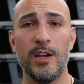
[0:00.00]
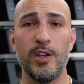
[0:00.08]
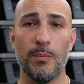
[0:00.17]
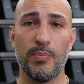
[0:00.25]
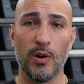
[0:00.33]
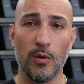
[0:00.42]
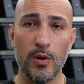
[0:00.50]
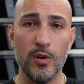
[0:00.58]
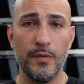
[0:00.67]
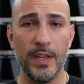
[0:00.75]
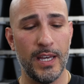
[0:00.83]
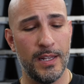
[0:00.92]
your
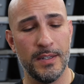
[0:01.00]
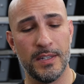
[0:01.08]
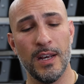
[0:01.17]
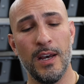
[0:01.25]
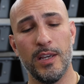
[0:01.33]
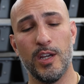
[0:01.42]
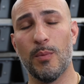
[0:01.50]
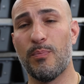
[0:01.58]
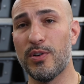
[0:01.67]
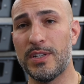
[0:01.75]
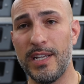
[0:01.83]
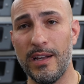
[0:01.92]
Peruvians, your
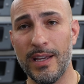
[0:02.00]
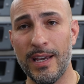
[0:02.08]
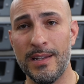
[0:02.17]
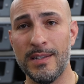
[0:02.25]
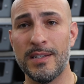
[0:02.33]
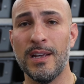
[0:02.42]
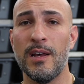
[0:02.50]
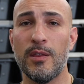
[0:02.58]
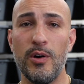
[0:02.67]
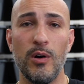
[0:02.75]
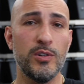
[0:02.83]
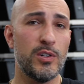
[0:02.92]
Brazilians.
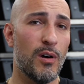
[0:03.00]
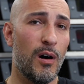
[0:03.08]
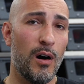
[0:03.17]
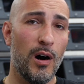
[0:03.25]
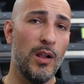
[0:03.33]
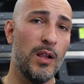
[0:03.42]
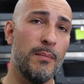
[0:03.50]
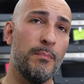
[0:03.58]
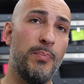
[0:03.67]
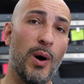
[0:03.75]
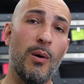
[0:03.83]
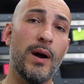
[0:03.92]
Those are all
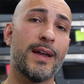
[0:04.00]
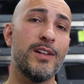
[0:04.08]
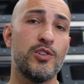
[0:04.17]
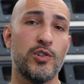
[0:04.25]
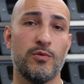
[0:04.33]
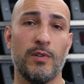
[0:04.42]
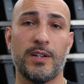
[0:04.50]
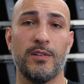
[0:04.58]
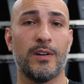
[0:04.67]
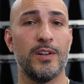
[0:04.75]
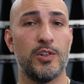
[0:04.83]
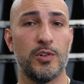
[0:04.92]
boa
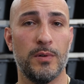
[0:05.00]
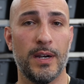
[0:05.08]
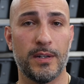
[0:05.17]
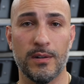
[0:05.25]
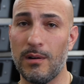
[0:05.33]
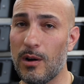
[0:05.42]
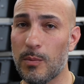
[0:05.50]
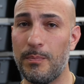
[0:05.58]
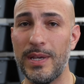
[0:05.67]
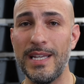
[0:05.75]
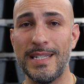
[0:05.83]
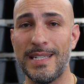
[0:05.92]
constrictor constrictor, or
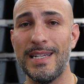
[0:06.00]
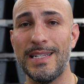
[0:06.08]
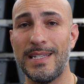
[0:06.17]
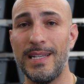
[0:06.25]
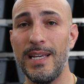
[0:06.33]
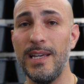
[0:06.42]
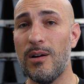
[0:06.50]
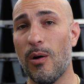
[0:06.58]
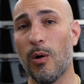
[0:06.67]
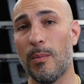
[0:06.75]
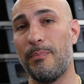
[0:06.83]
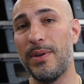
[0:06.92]
BCC
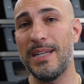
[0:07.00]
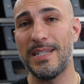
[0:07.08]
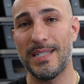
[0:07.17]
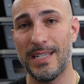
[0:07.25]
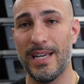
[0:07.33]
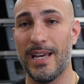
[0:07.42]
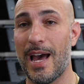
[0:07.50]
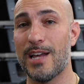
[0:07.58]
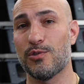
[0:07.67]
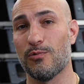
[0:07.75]
or BC, as